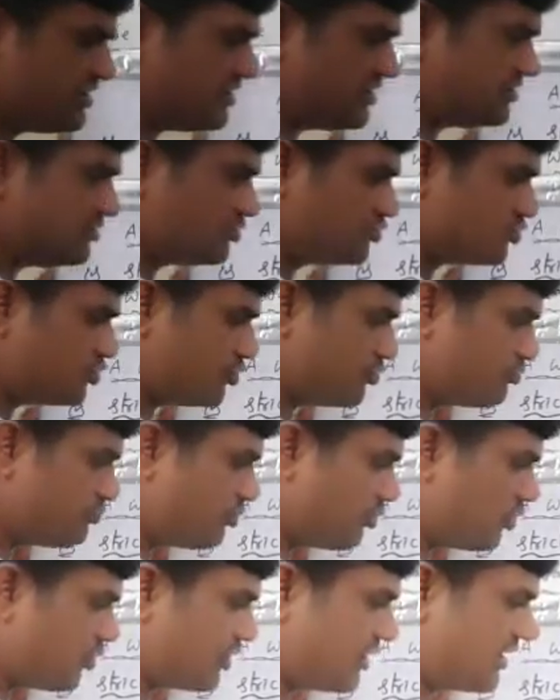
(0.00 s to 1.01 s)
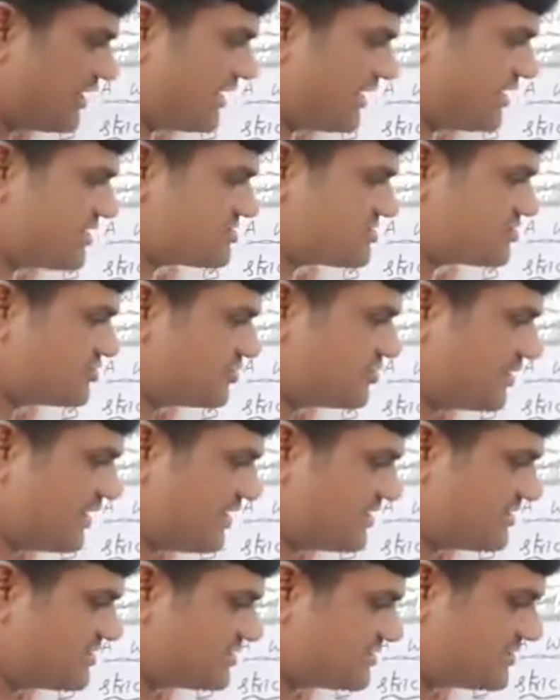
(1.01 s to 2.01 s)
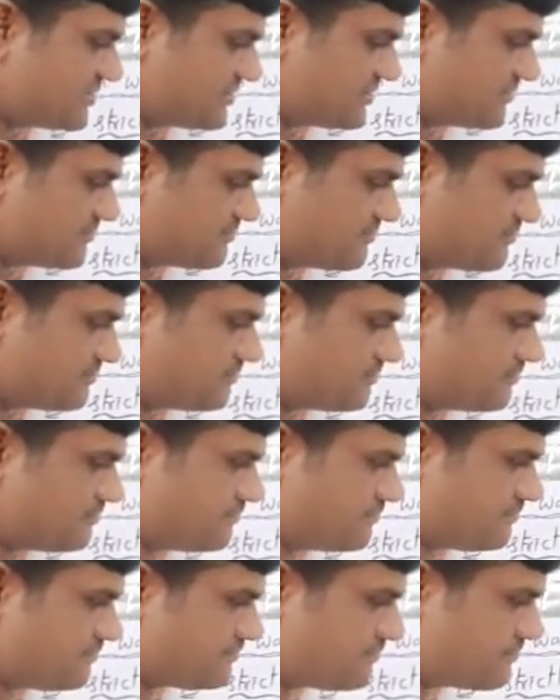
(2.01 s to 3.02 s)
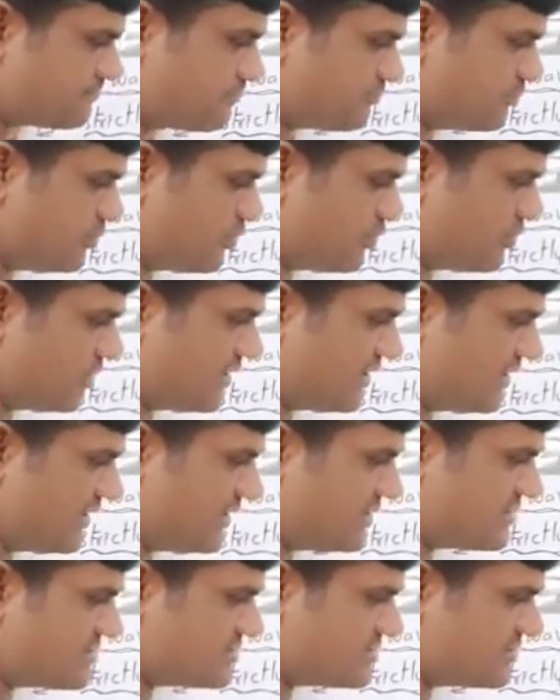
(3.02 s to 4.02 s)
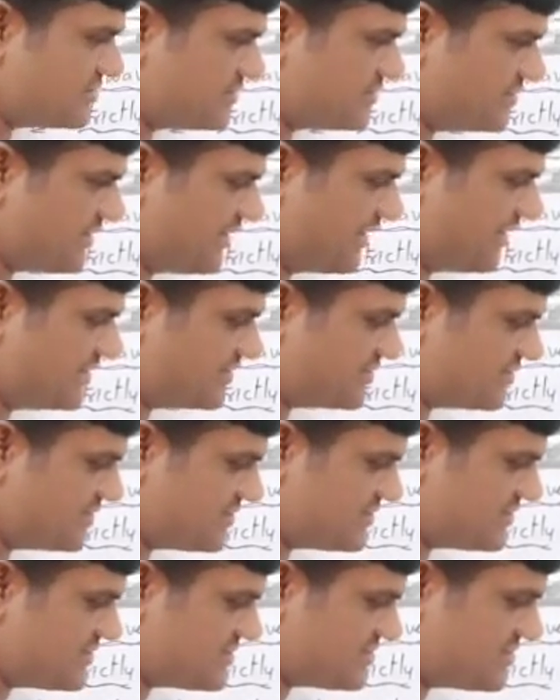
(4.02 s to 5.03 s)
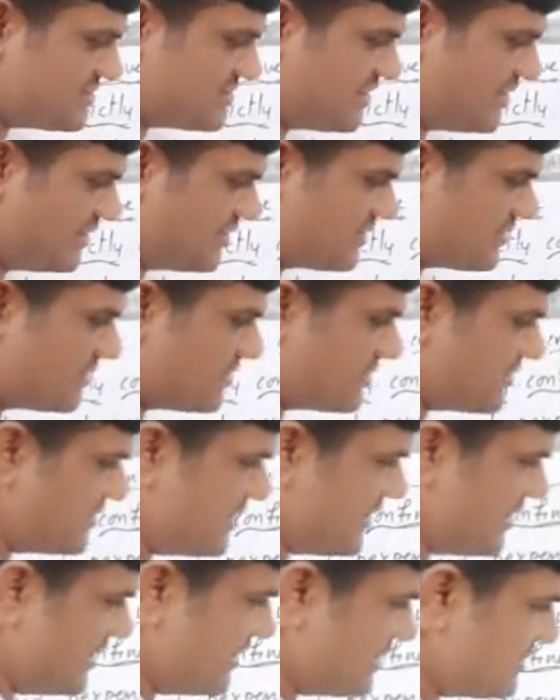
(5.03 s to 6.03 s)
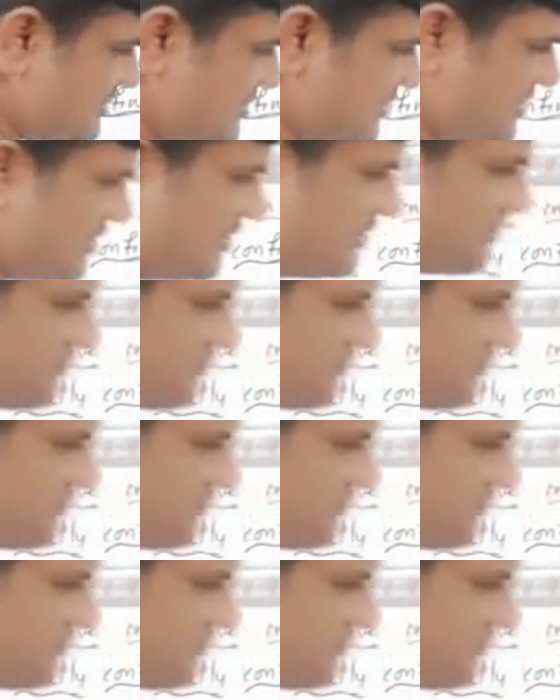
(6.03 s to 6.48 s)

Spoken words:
into polarized light. Polarized light. This is the direction of